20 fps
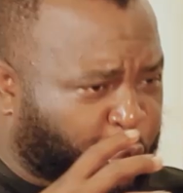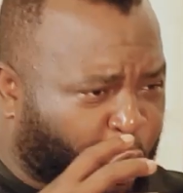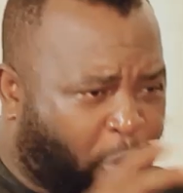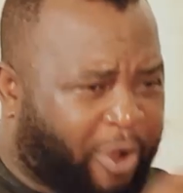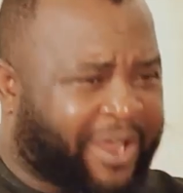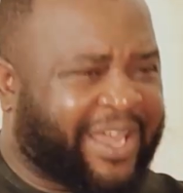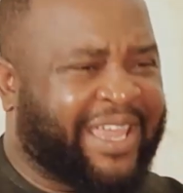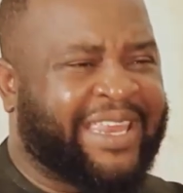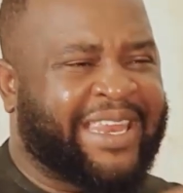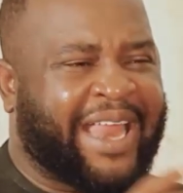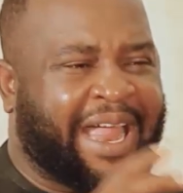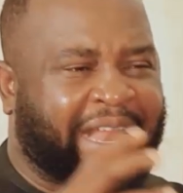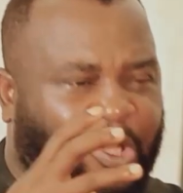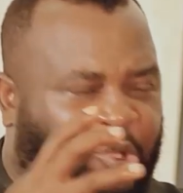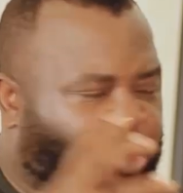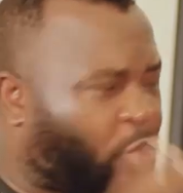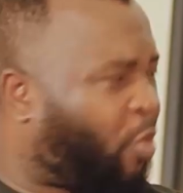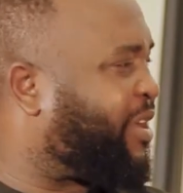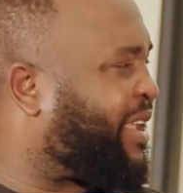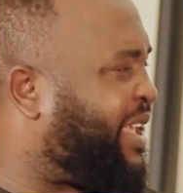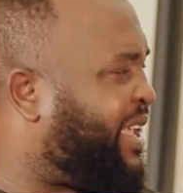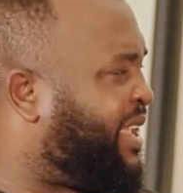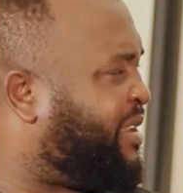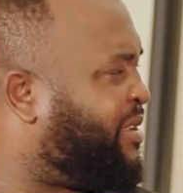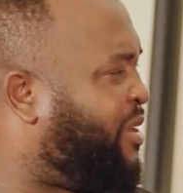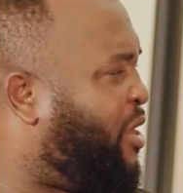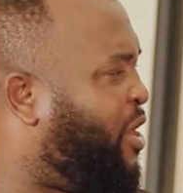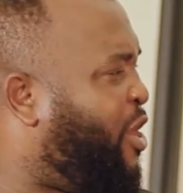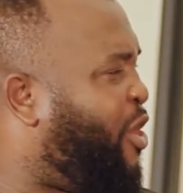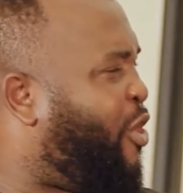talking and
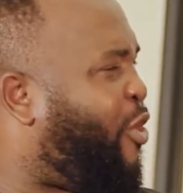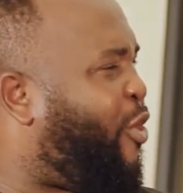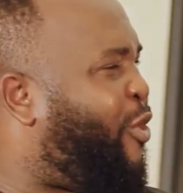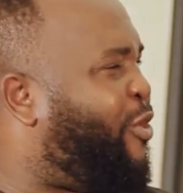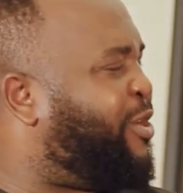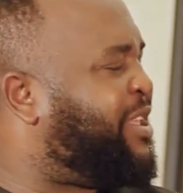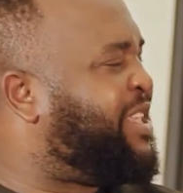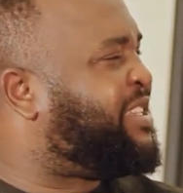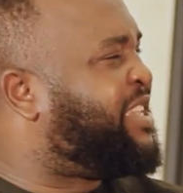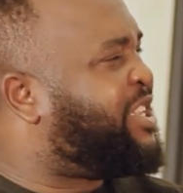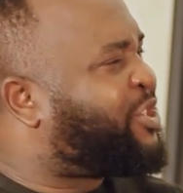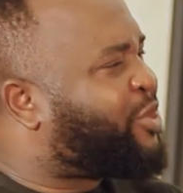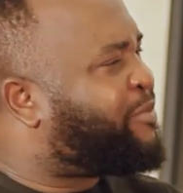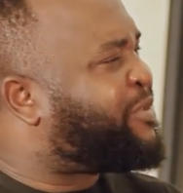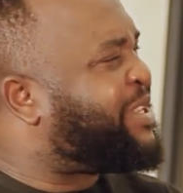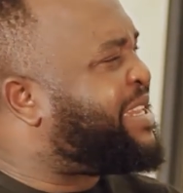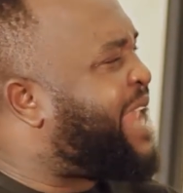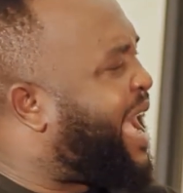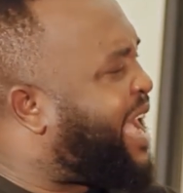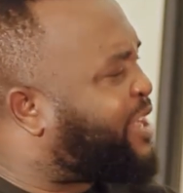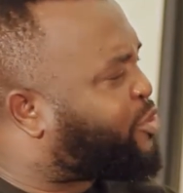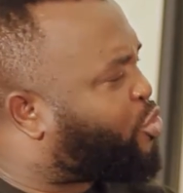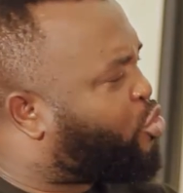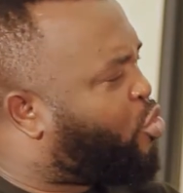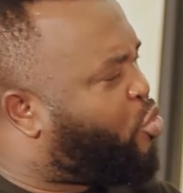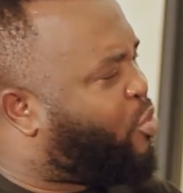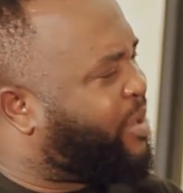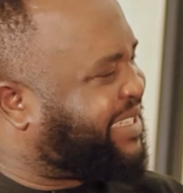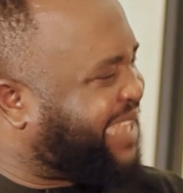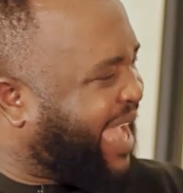talking, or is it something that has to
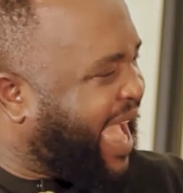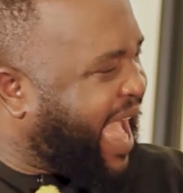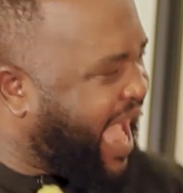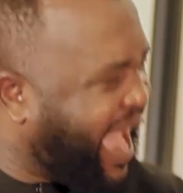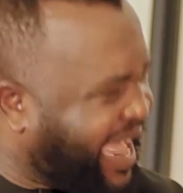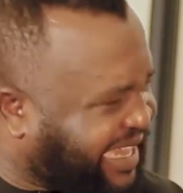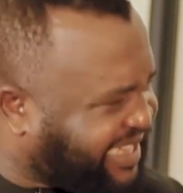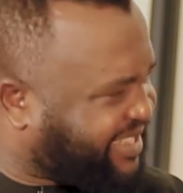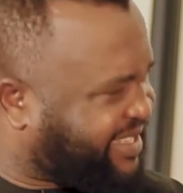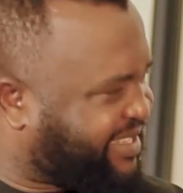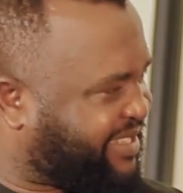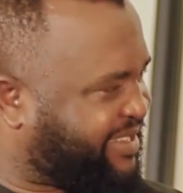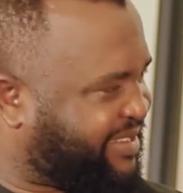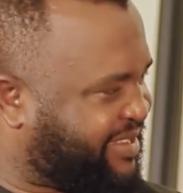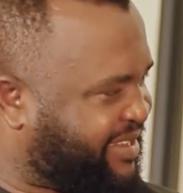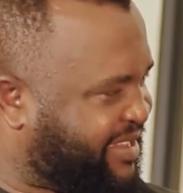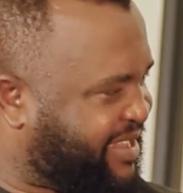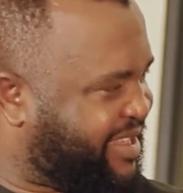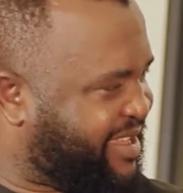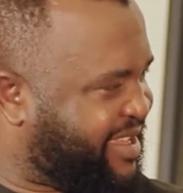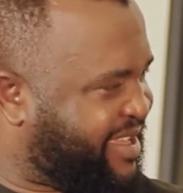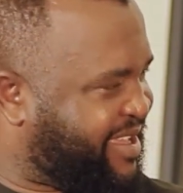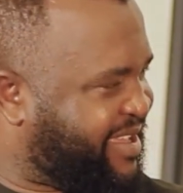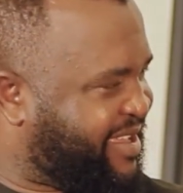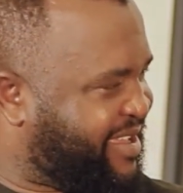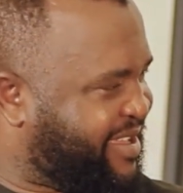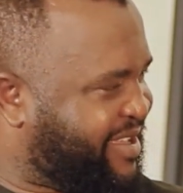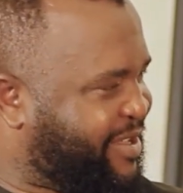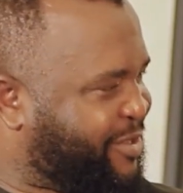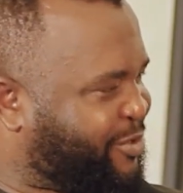do with hearts?
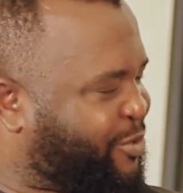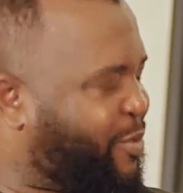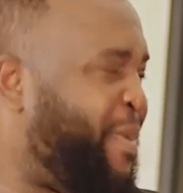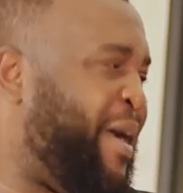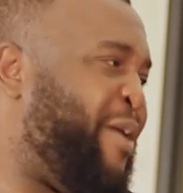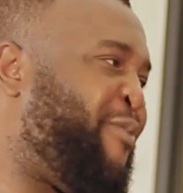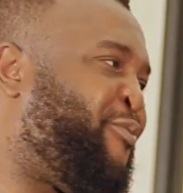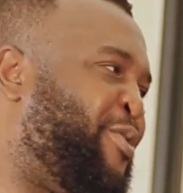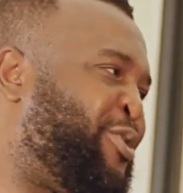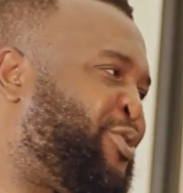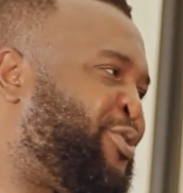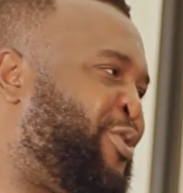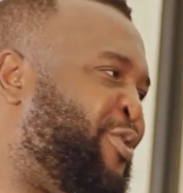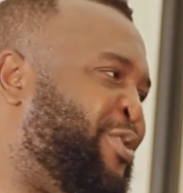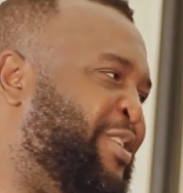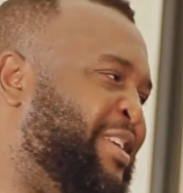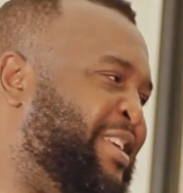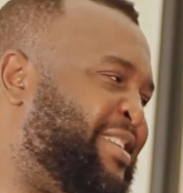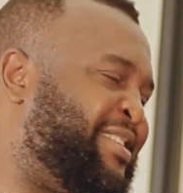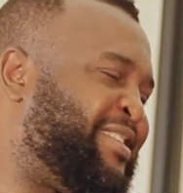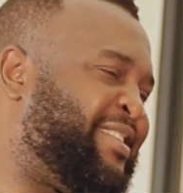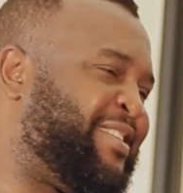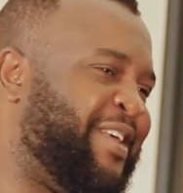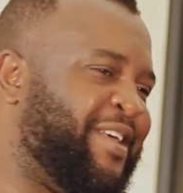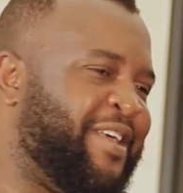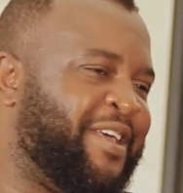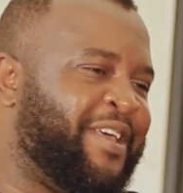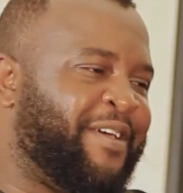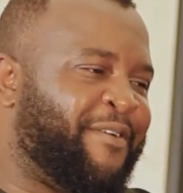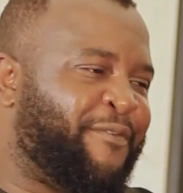So my question
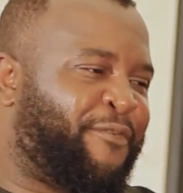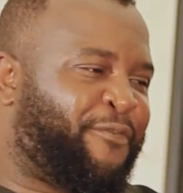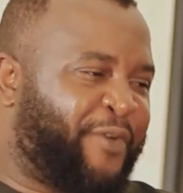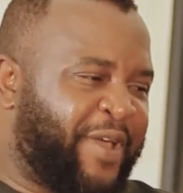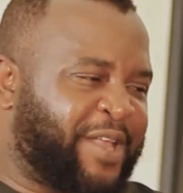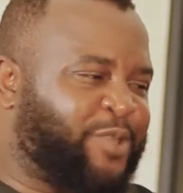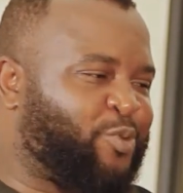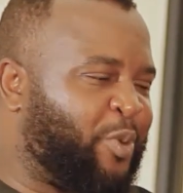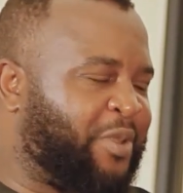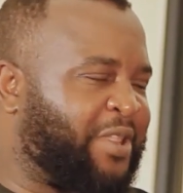is, faith